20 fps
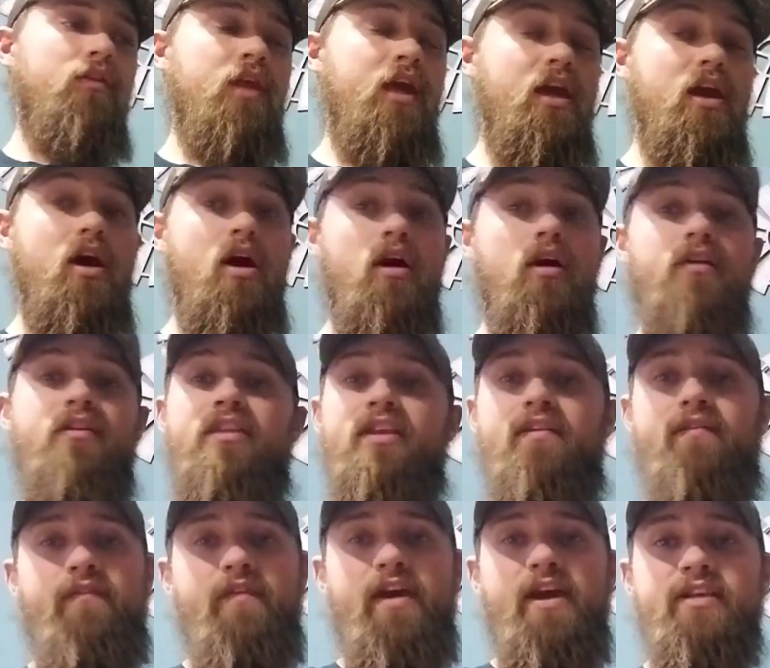They are
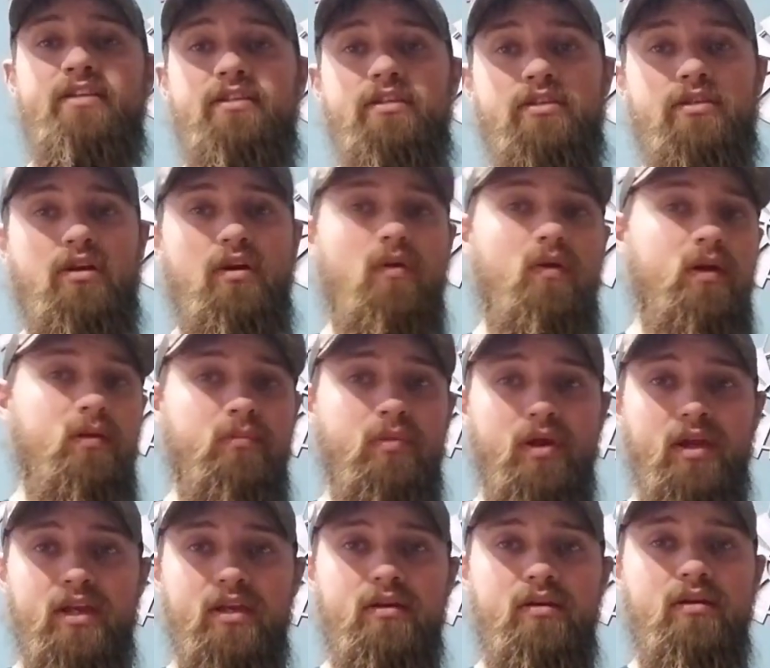the fastest
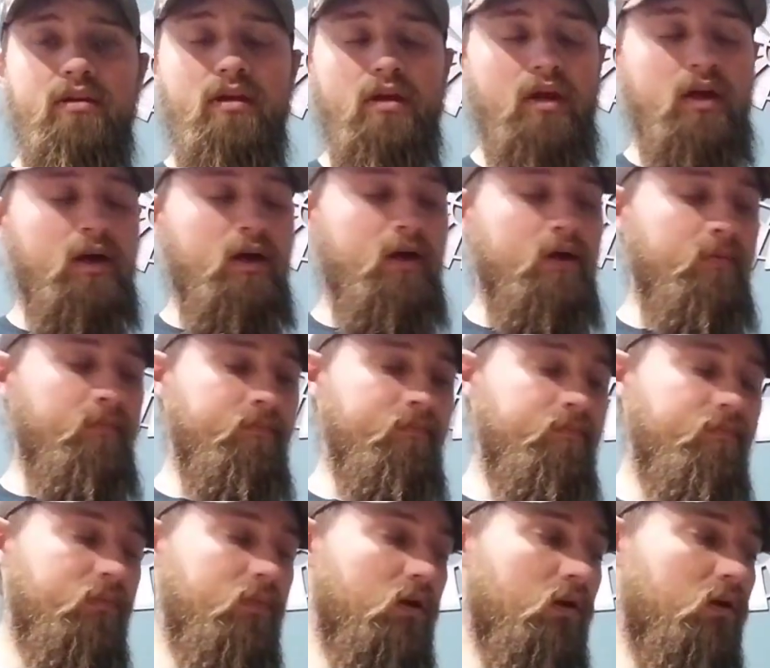growing breed,
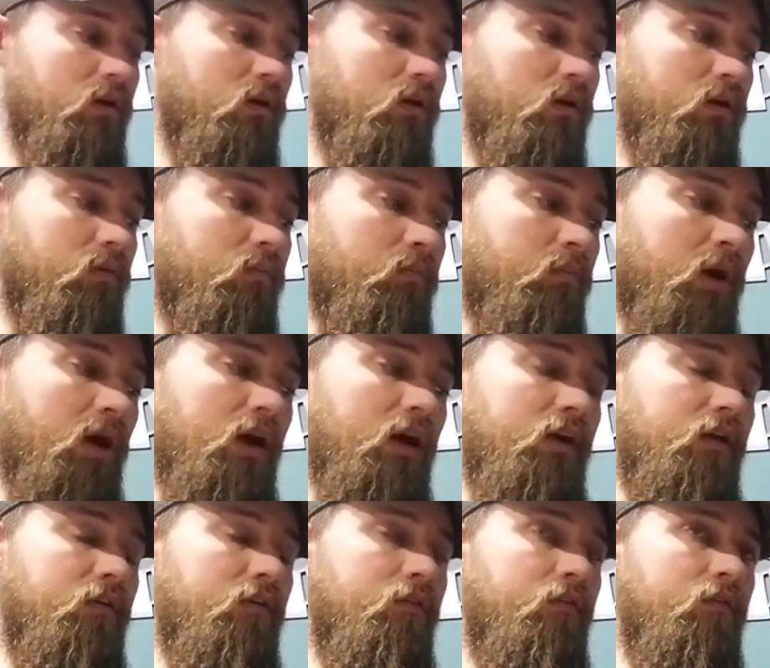
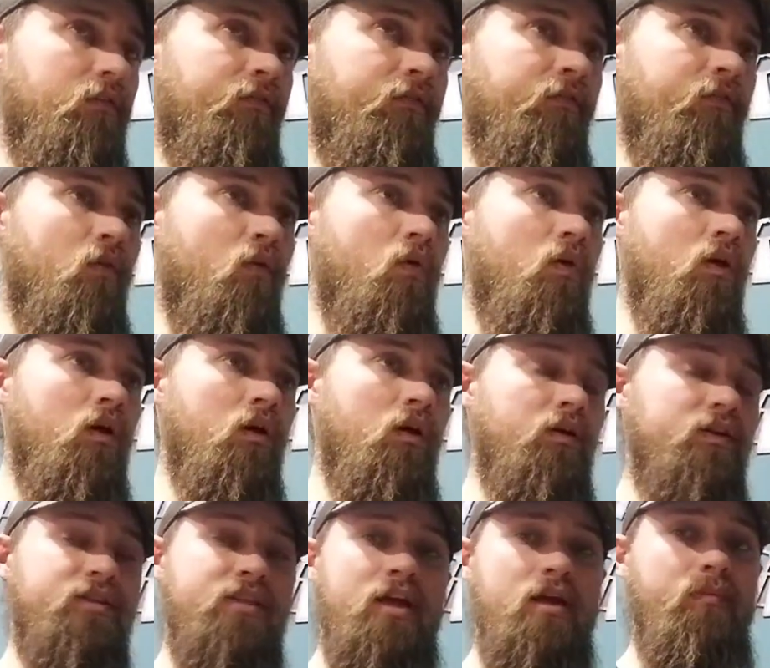but
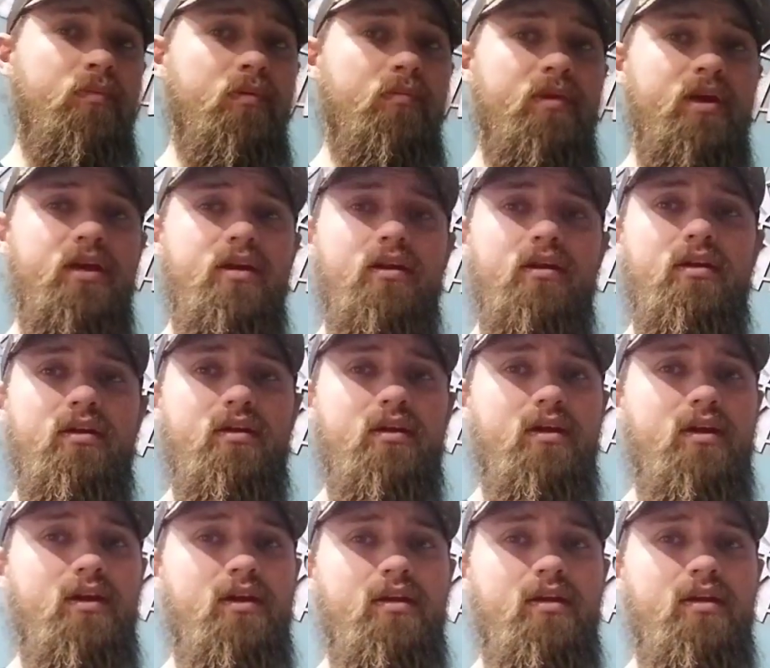for temperament,